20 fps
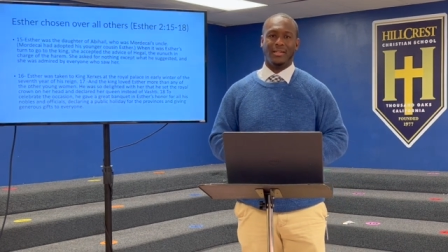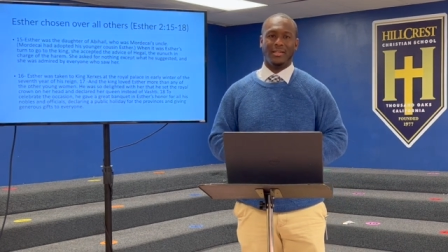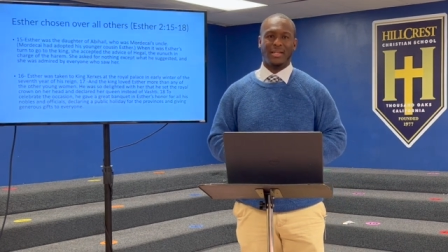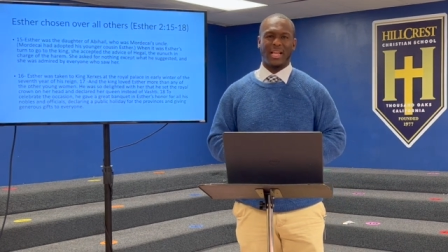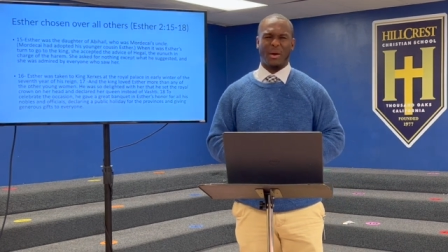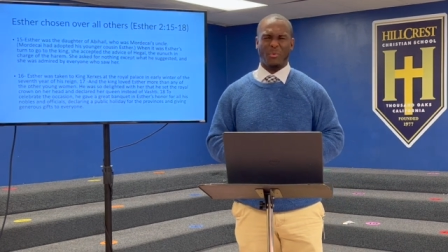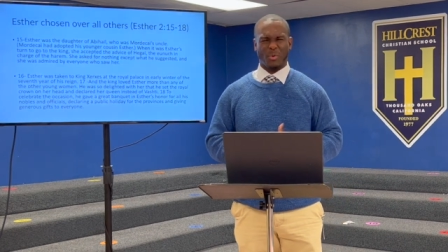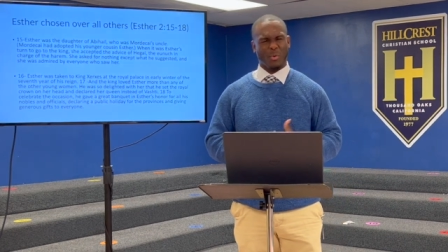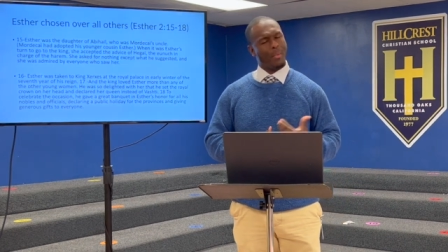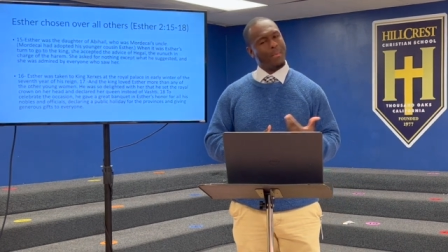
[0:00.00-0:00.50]

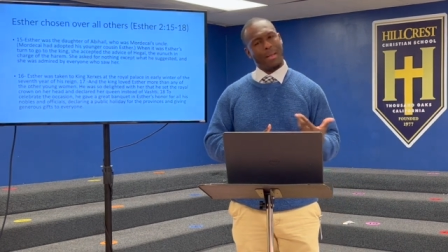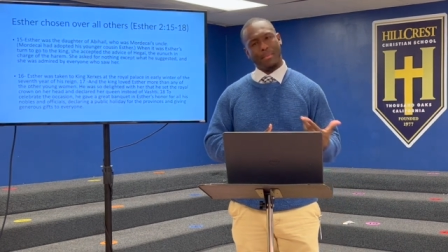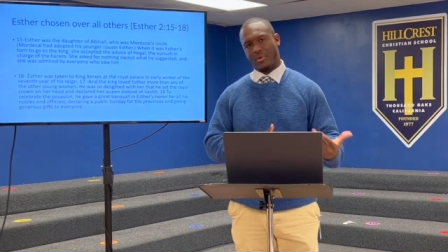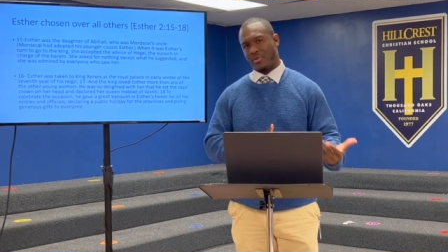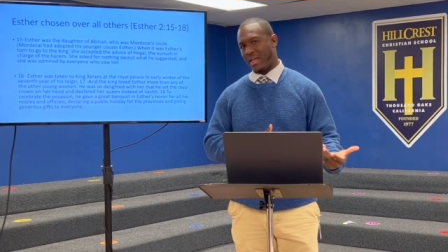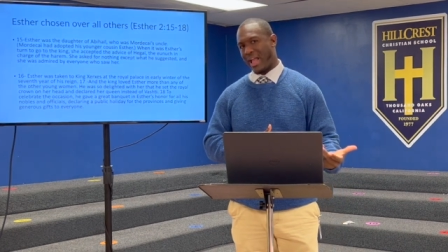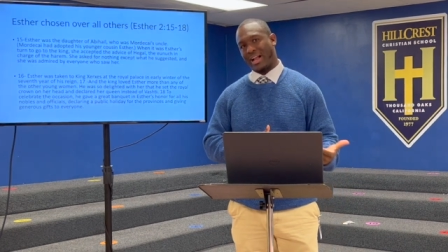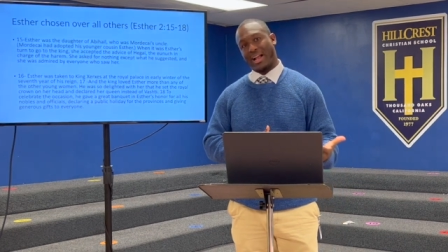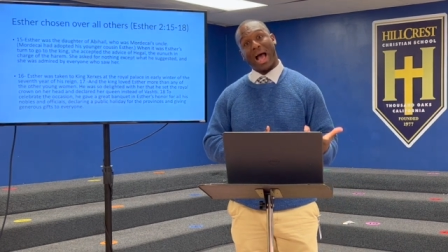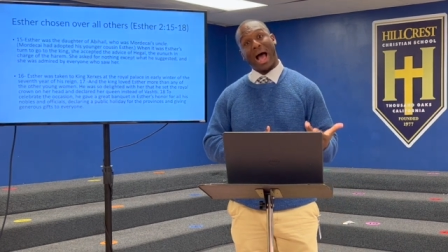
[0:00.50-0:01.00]
And we remember
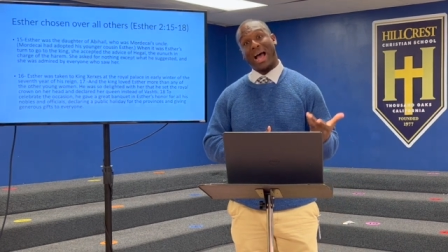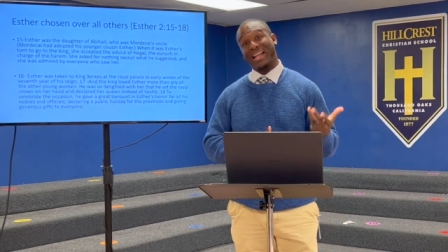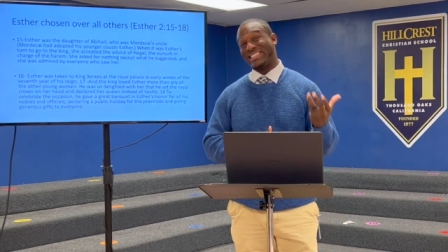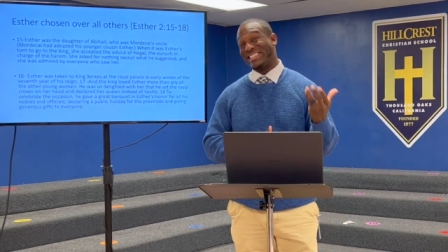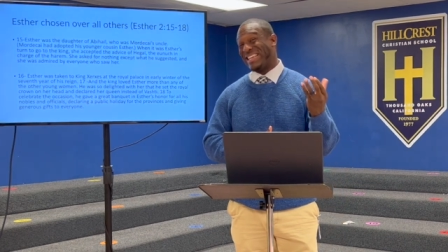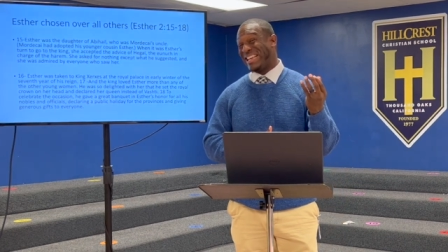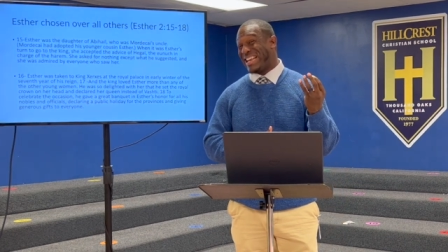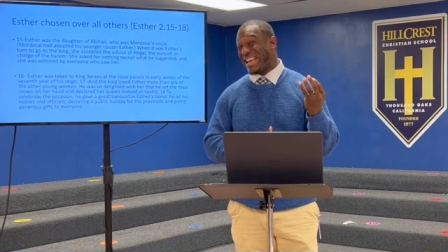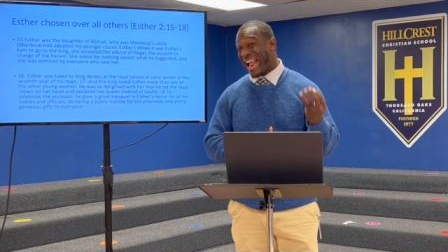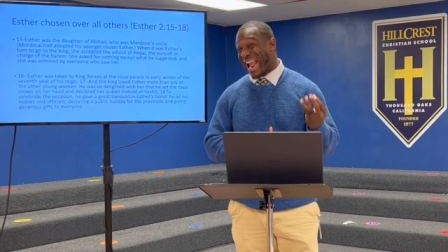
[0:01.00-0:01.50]
that God's
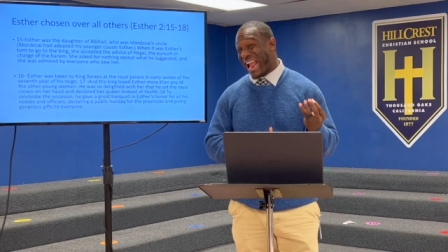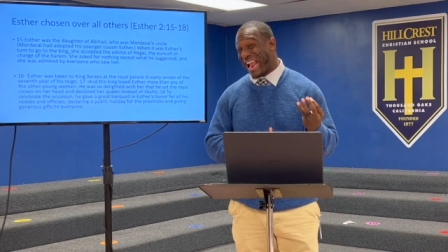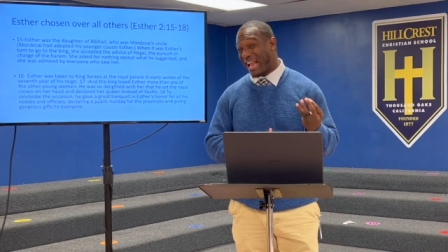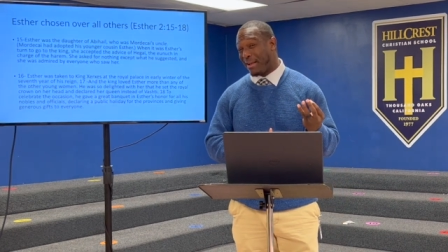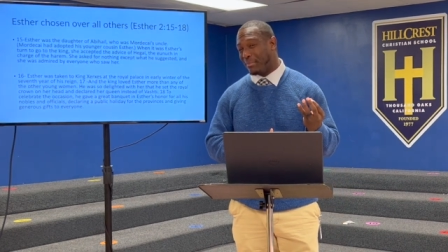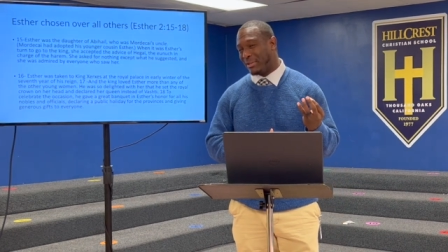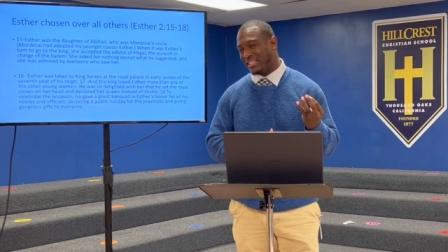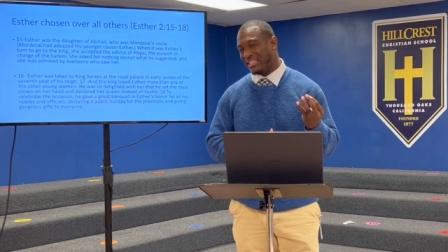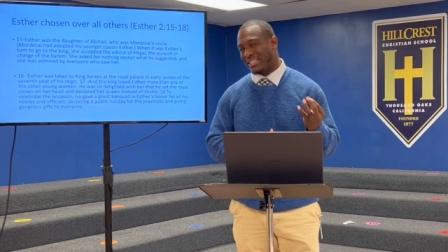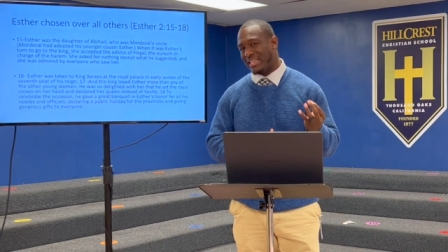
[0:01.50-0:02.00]

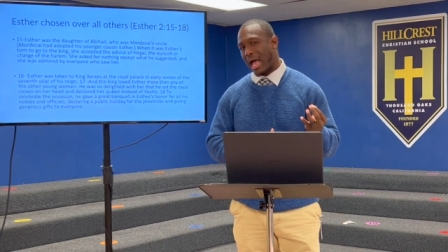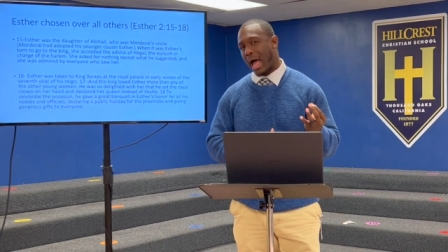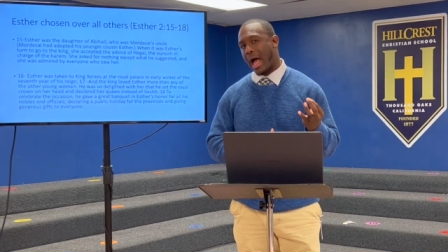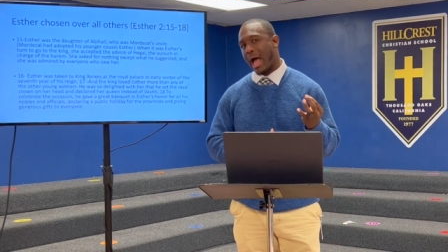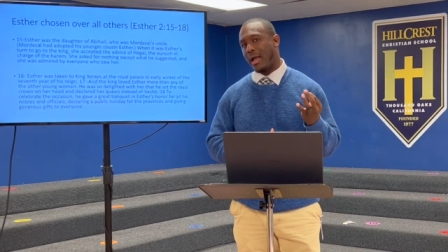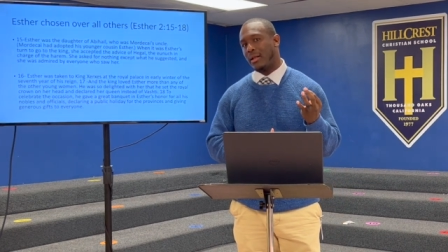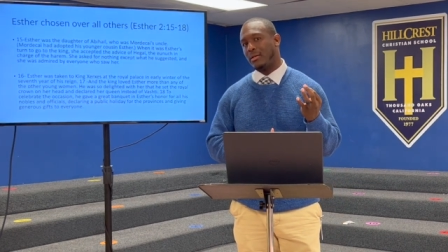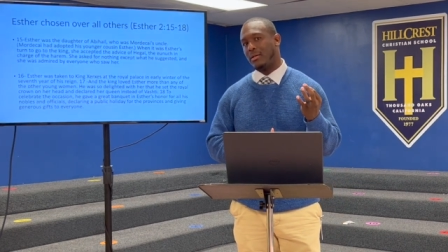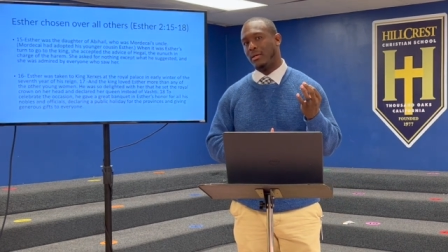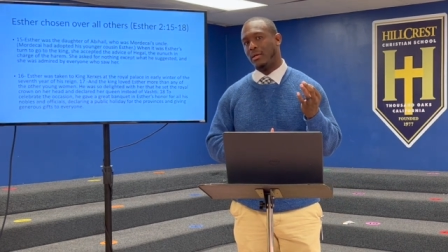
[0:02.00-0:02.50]
name is
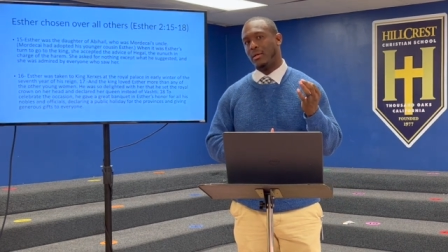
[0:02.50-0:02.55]
not